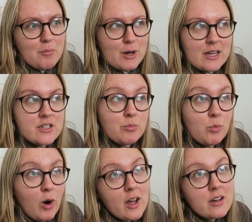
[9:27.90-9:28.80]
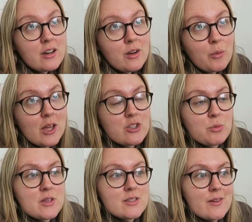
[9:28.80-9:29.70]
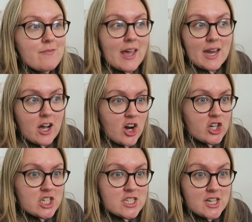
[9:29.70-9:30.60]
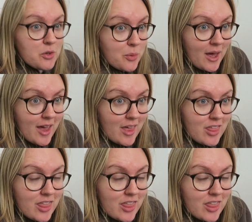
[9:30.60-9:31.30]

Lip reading: Brandon won, which was very hard to deal with,